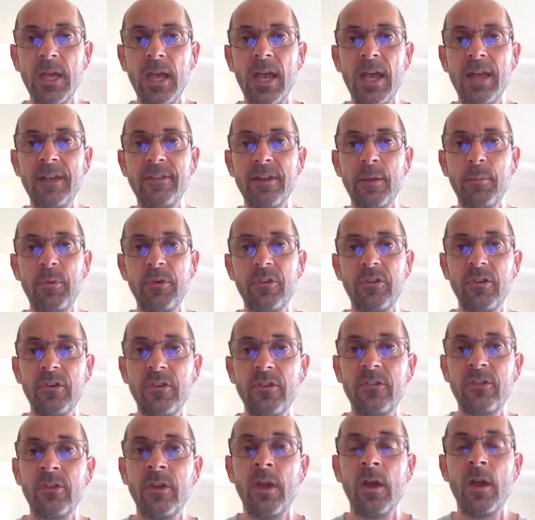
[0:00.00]
Air
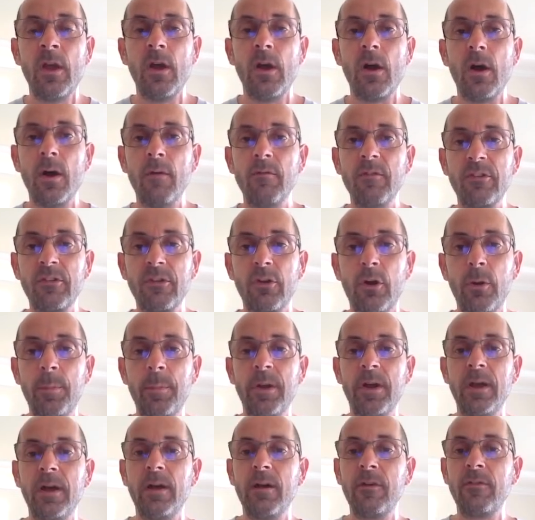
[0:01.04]
temperatures on the top
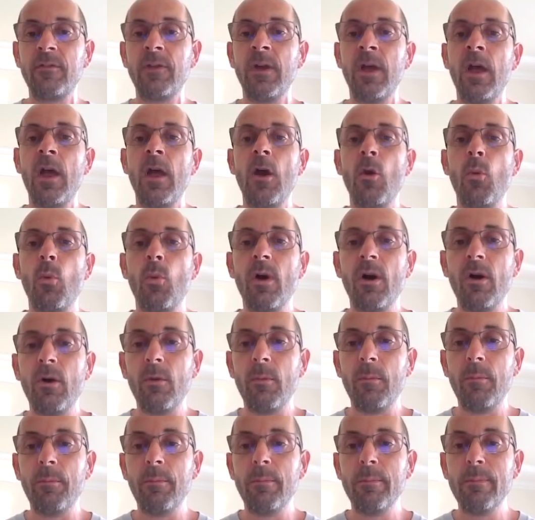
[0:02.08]
half.
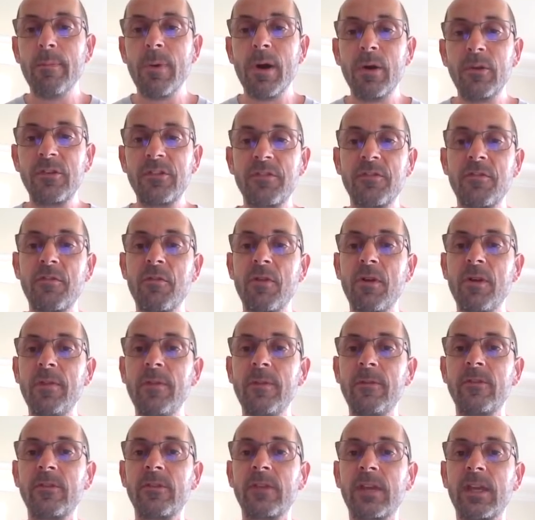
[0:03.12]
Well, most of the
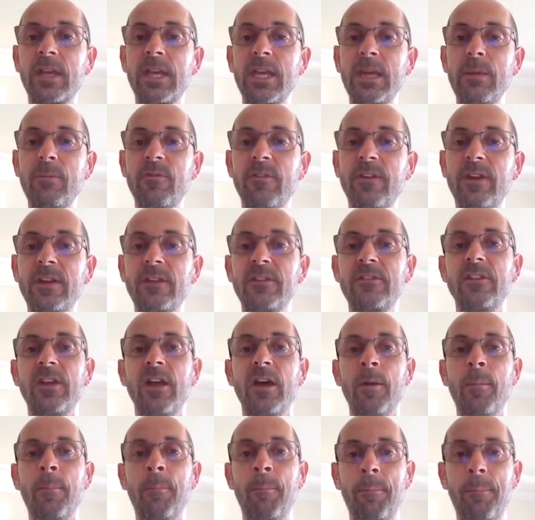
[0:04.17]
runs keep things
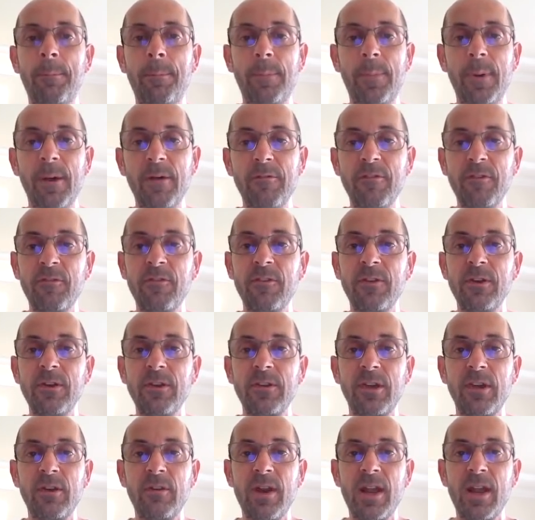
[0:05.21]
above the
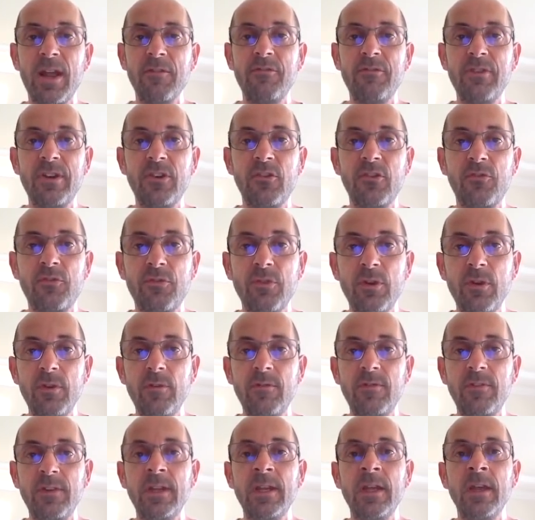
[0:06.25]
30-year average through
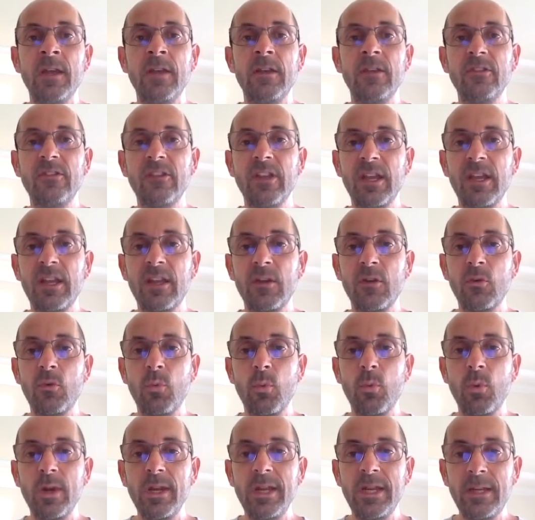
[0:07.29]
the second
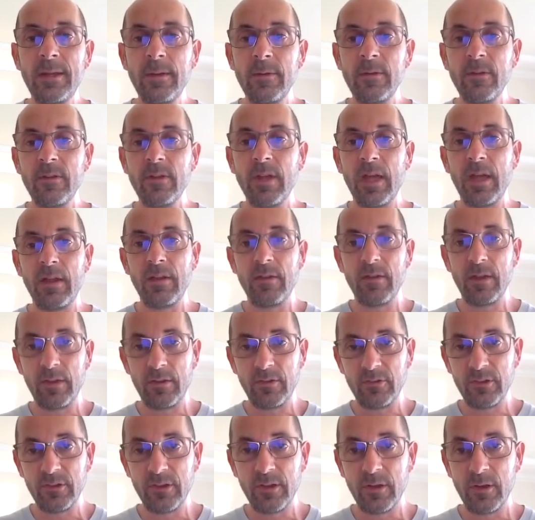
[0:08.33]
week.
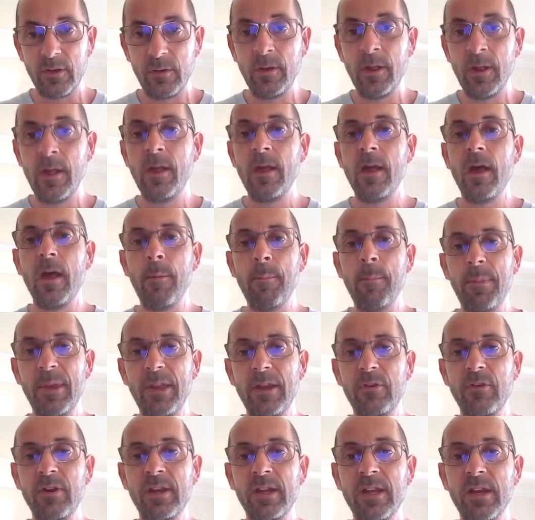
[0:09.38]
So a
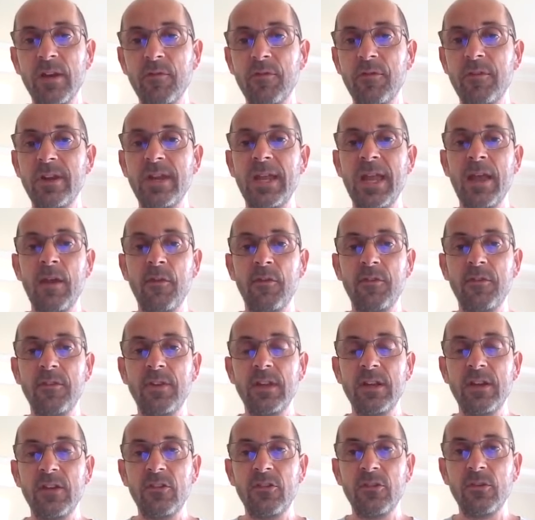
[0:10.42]
big recovery after the
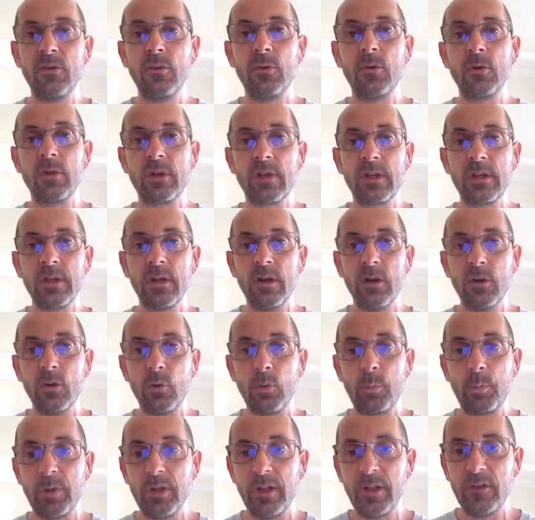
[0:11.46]
initial
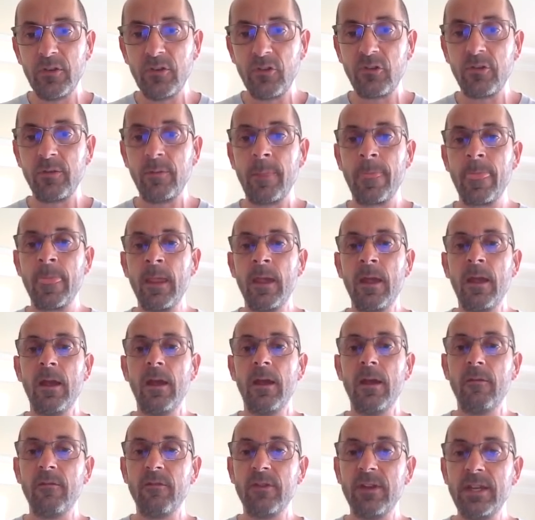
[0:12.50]
cold plunge.
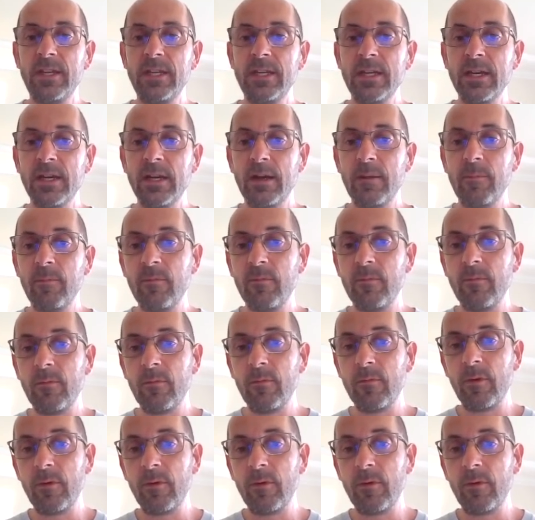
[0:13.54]
The